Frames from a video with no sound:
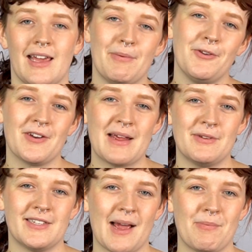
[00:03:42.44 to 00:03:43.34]
Keeping your
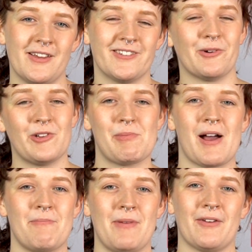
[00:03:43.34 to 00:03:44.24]
neighbors happy is all
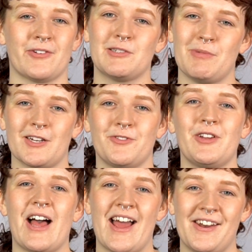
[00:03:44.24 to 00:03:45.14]
about being
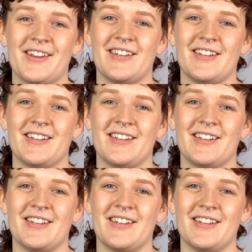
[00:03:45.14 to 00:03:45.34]
respectful and